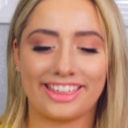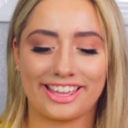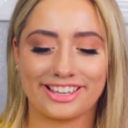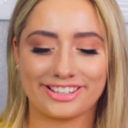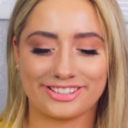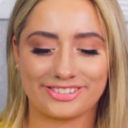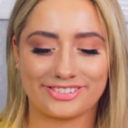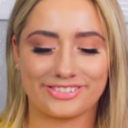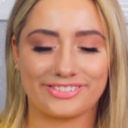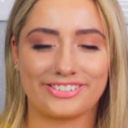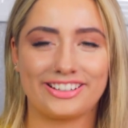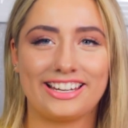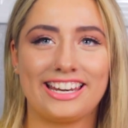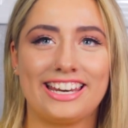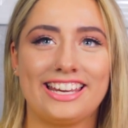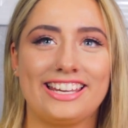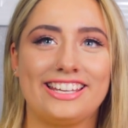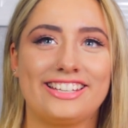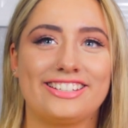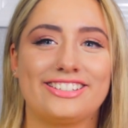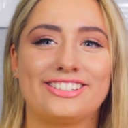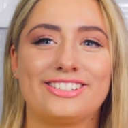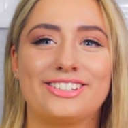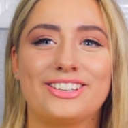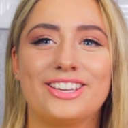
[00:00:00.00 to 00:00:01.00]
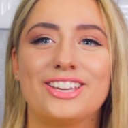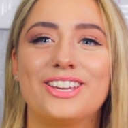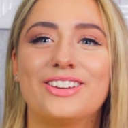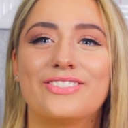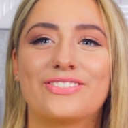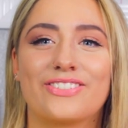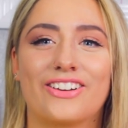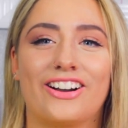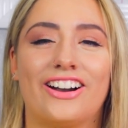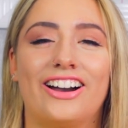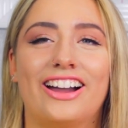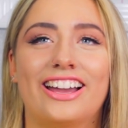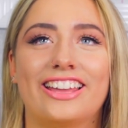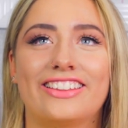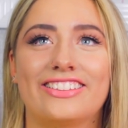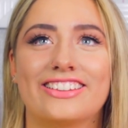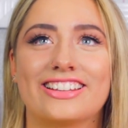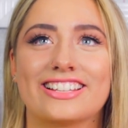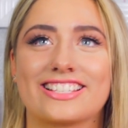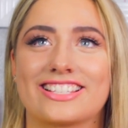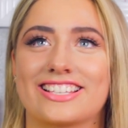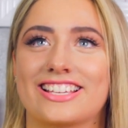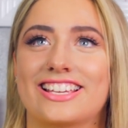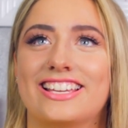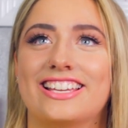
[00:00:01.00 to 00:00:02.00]
That's what we need. You behind
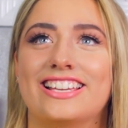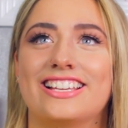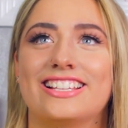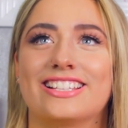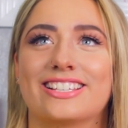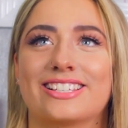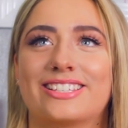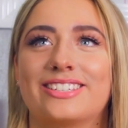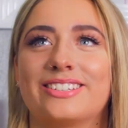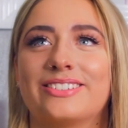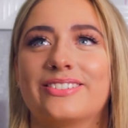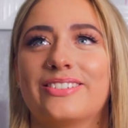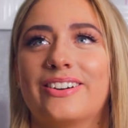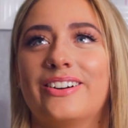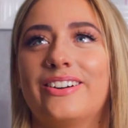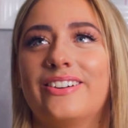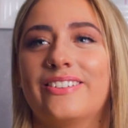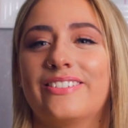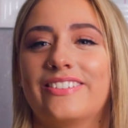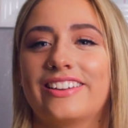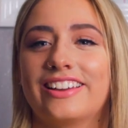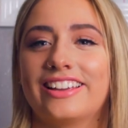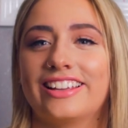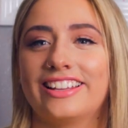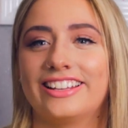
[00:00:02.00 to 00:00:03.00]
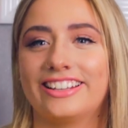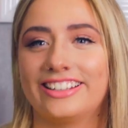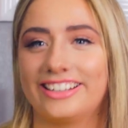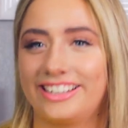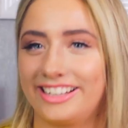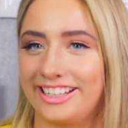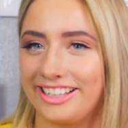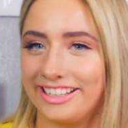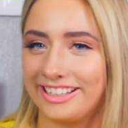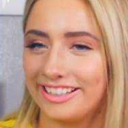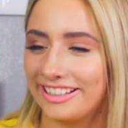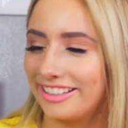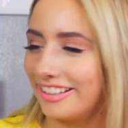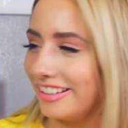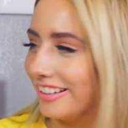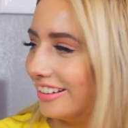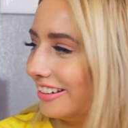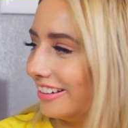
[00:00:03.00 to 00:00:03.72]
the scenes is what we need.